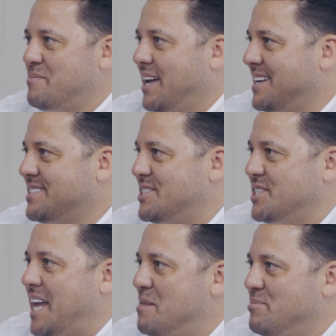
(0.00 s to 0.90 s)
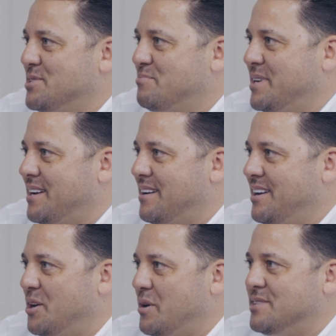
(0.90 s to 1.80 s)
But I guess that just happens being
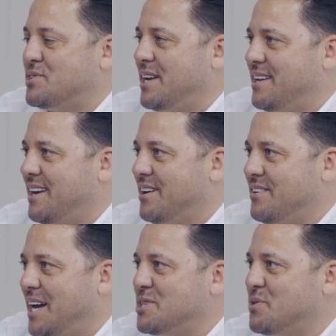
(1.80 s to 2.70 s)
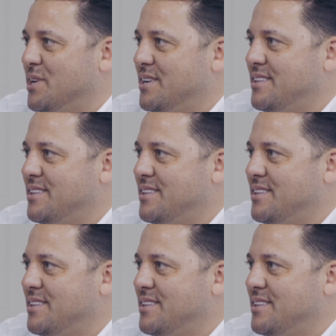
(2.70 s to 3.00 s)
in San Diego naturally.